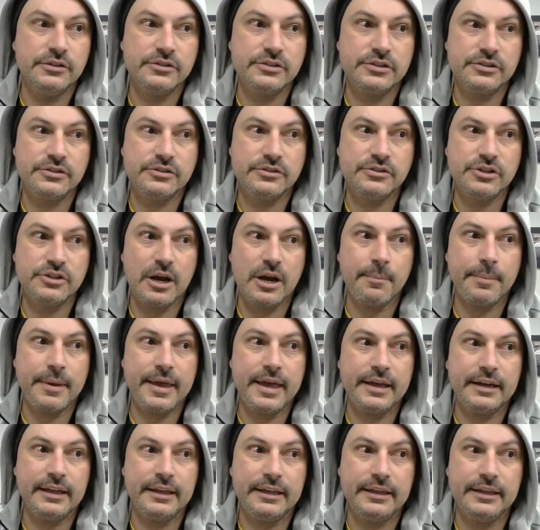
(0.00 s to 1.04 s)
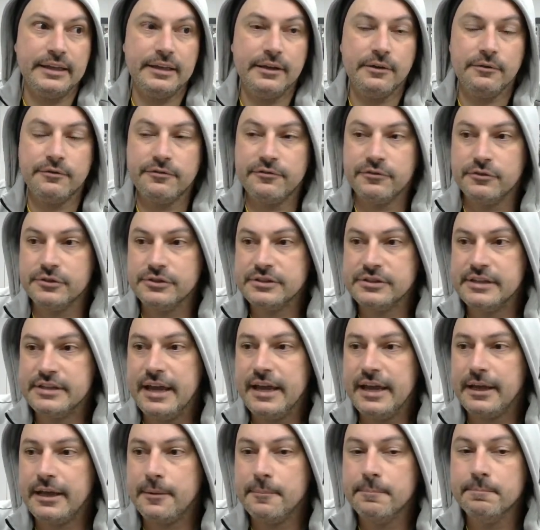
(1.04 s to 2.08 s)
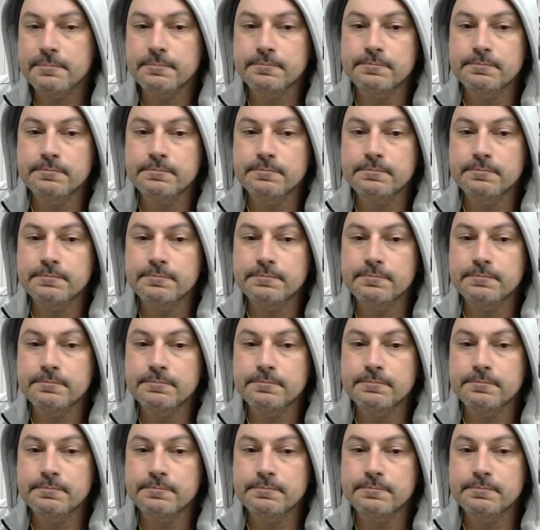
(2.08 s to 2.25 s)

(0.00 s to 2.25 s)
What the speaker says: just jump out of here for a sec,